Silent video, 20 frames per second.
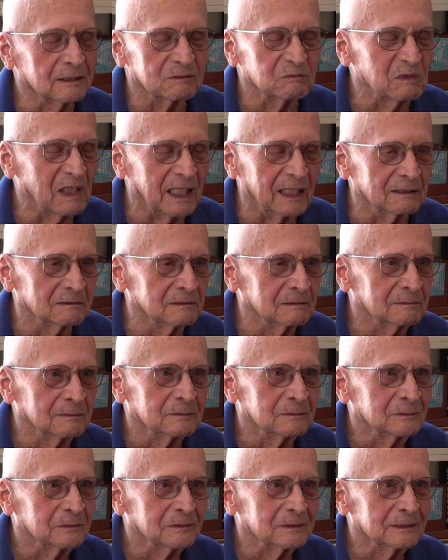I said,
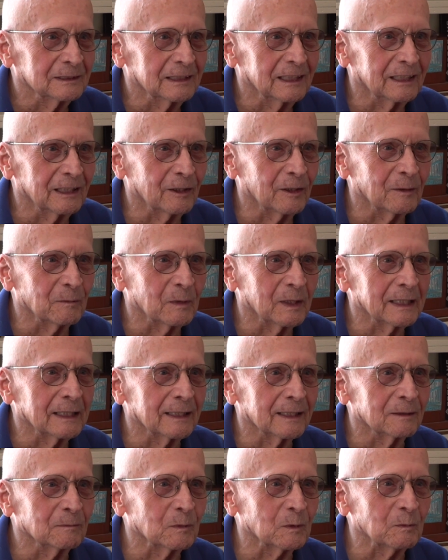they're not
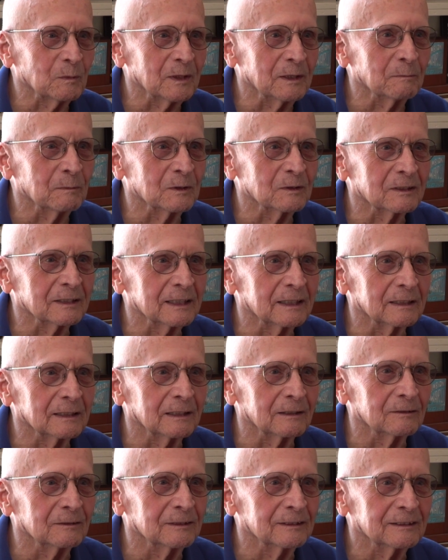my type of people,
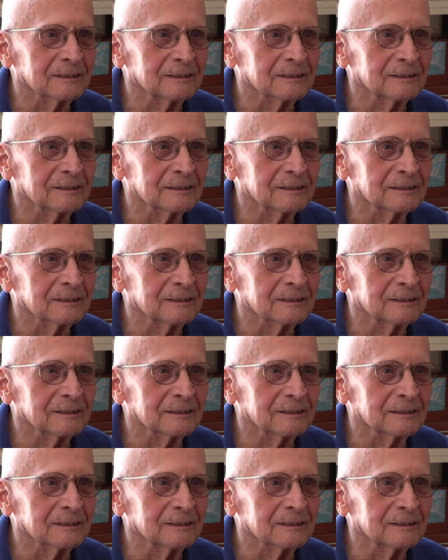thank you.